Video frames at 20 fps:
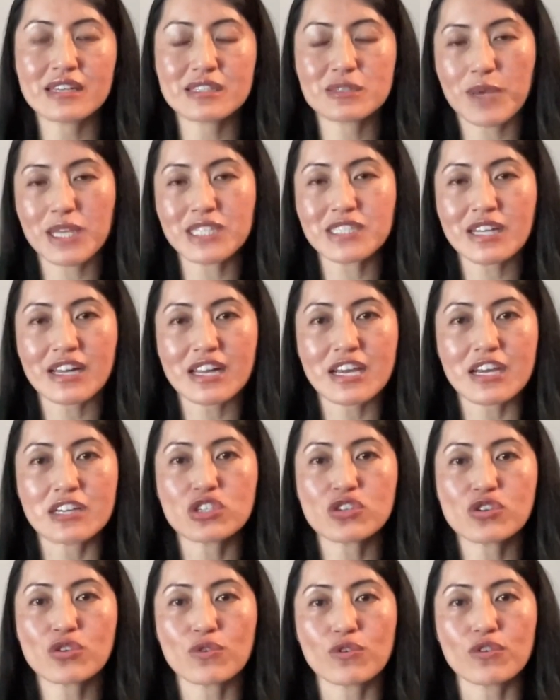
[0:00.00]
It's basically
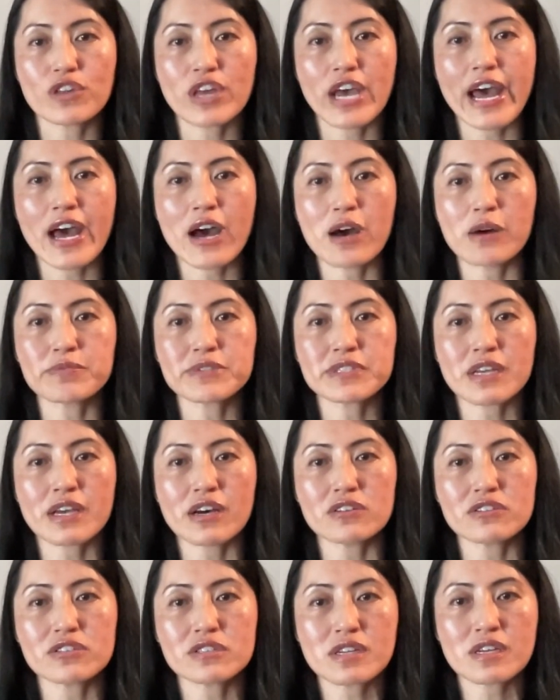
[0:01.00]
a tool that helps
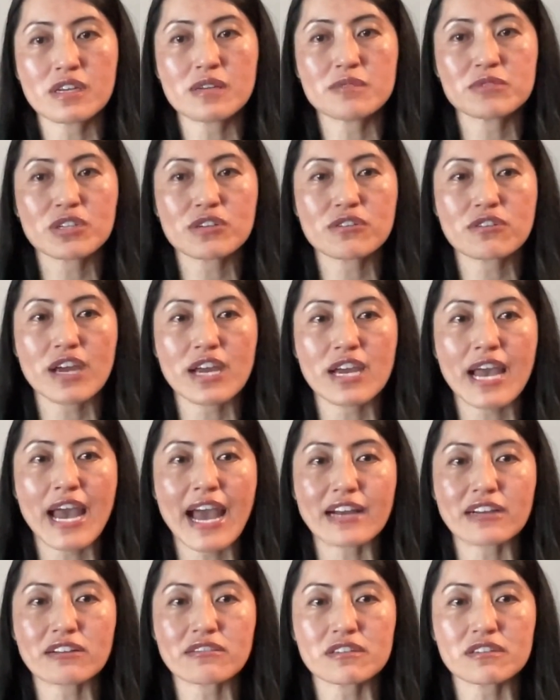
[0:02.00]
sales teams create
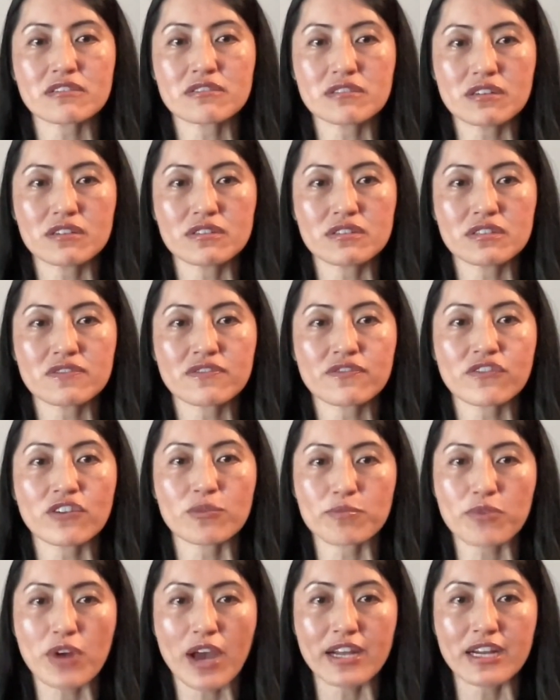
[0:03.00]
accurate quotes
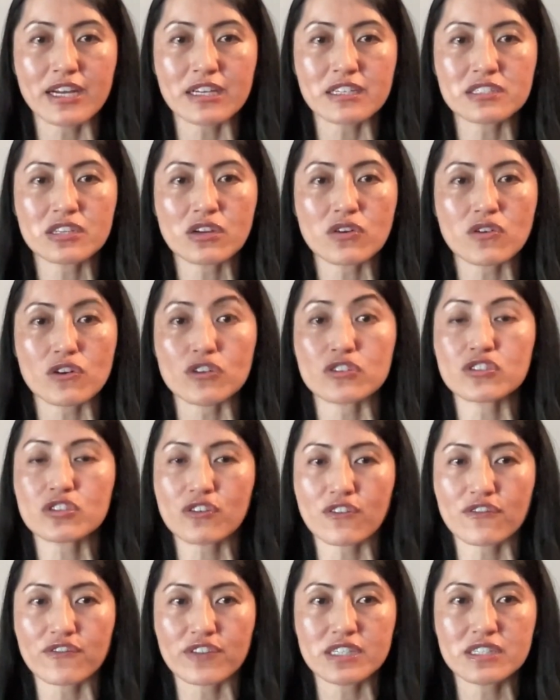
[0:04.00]
for products or
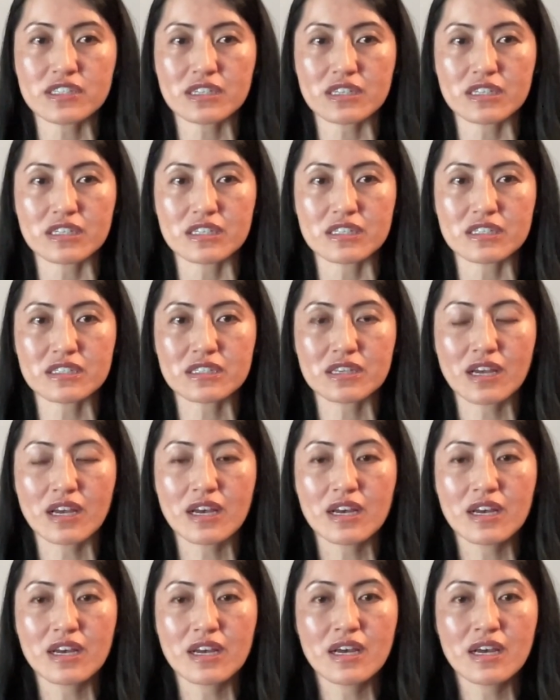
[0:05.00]
services.